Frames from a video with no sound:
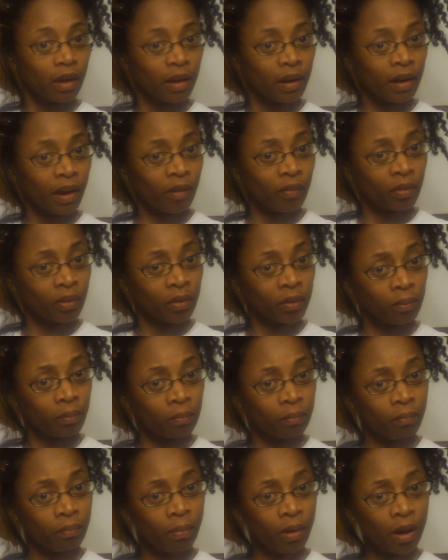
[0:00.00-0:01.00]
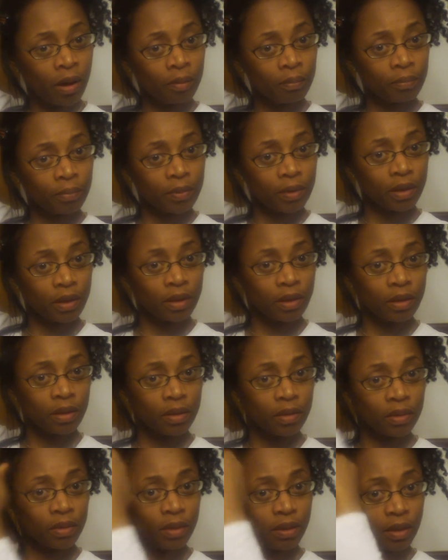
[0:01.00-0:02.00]
and I will bump
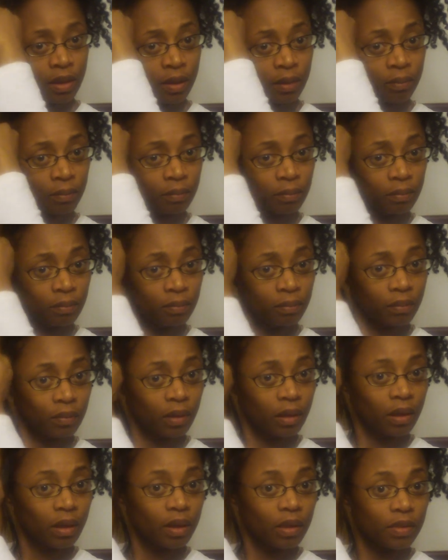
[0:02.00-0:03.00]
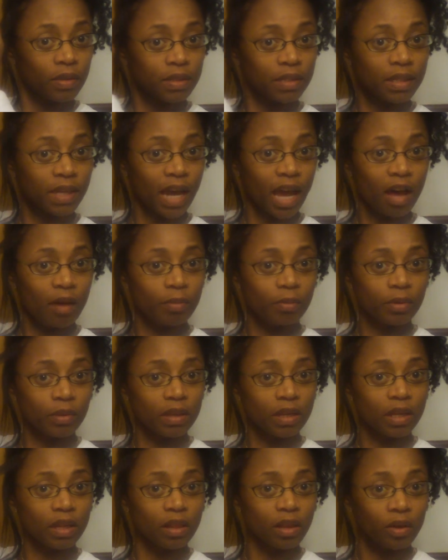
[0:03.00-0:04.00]
the, the scalp
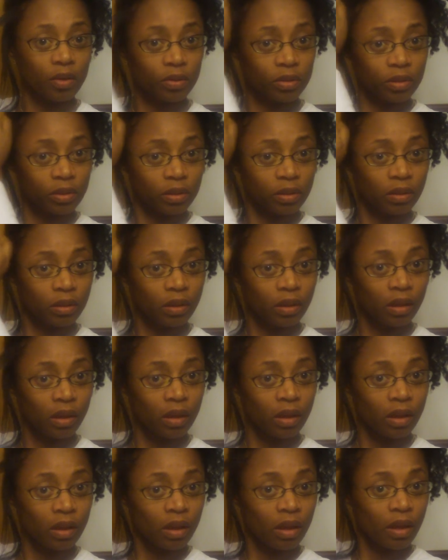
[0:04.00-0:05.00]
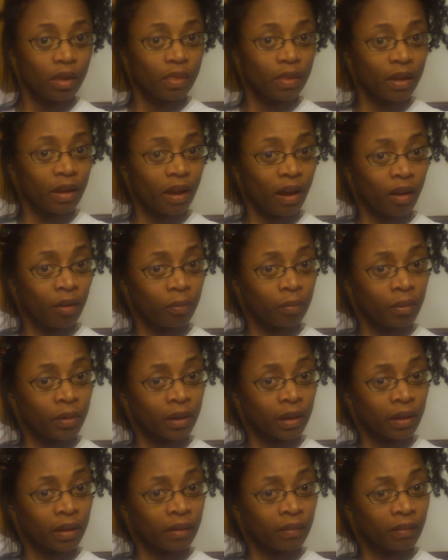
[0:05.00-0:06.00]
really close. Then I'll
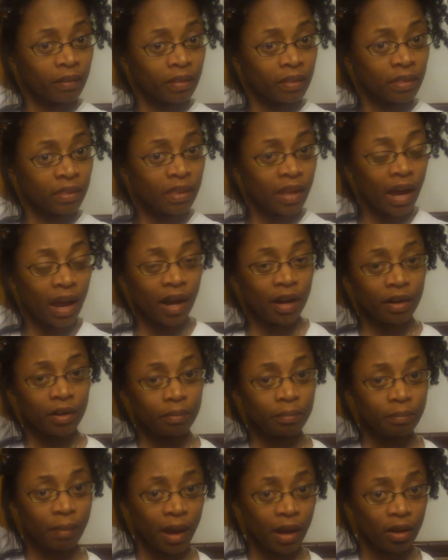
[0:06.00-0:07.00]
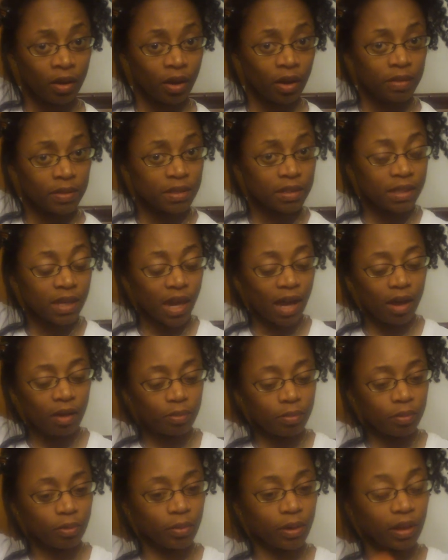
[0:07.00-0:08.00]
put the iron back on the
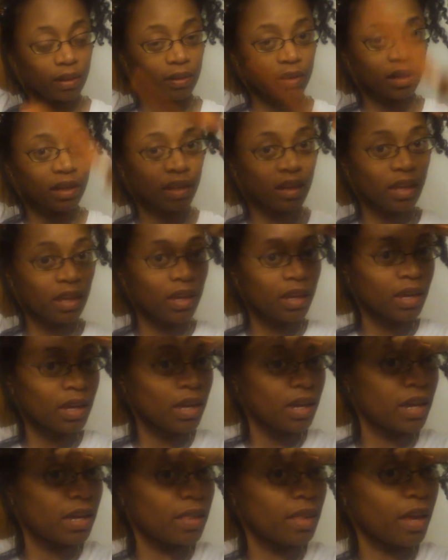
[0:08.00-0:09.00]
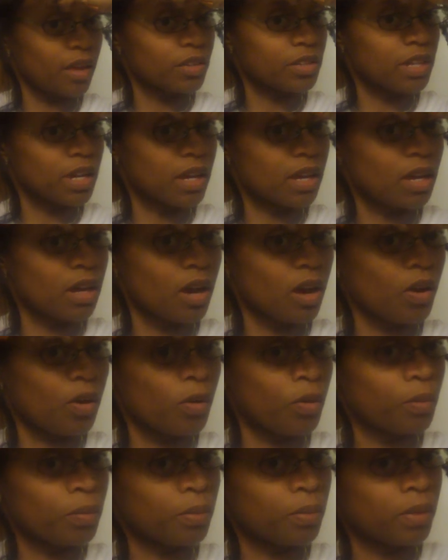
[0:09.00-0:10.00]
scalp quickly and I'll take a
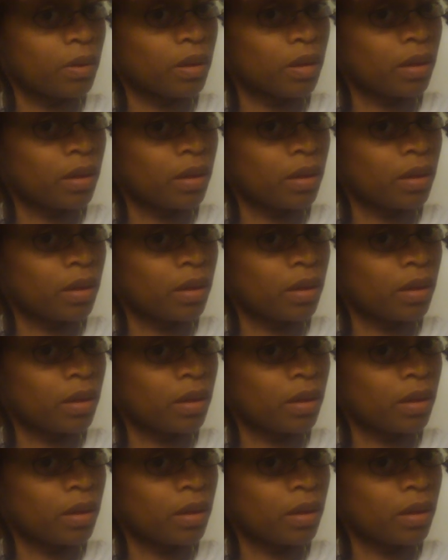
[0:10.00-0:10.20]
comb